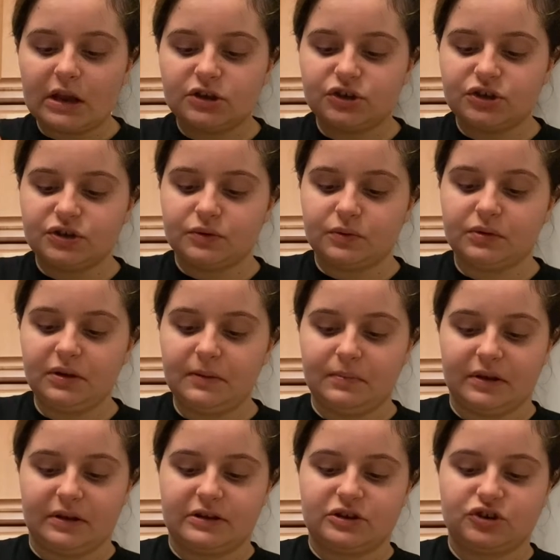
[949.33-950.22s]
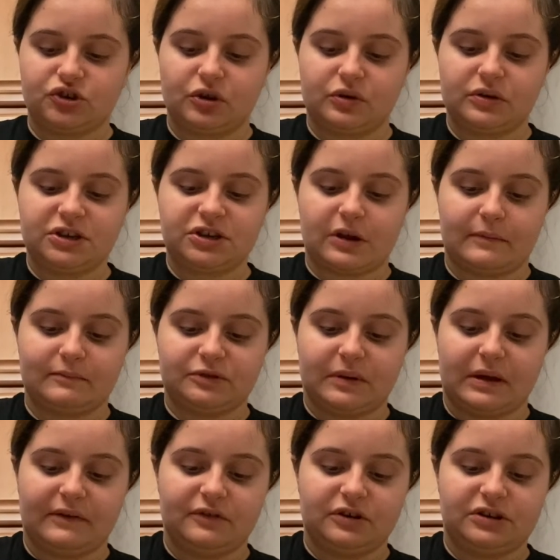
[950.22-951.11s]
She's really picky. She always comes
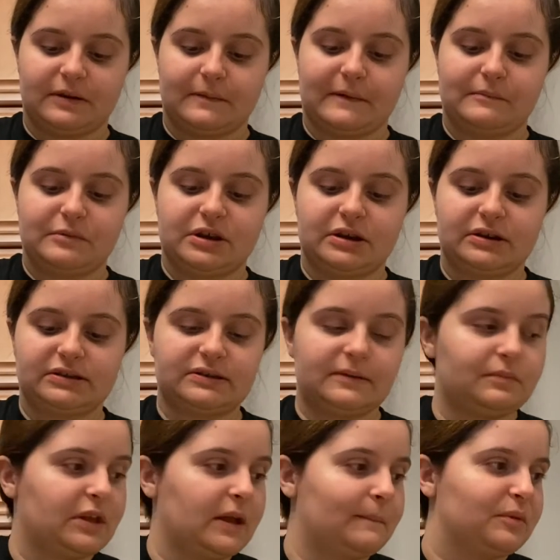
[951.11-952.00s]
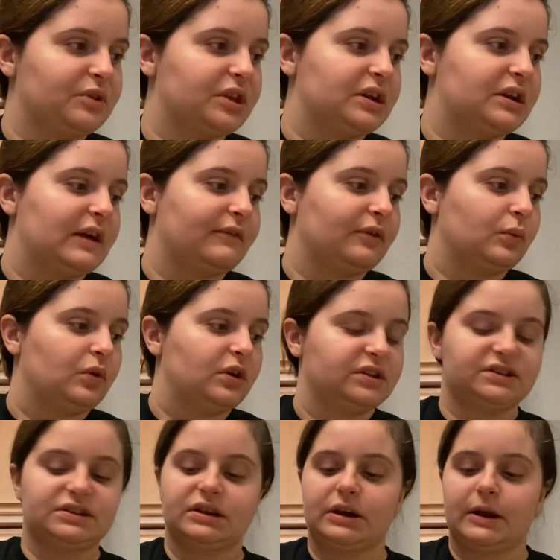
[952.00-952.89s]
by every time I'm eating something, but then never
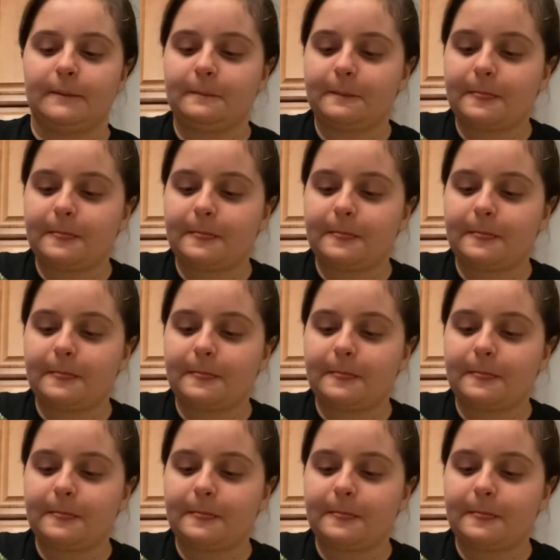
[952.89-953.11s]
wants any.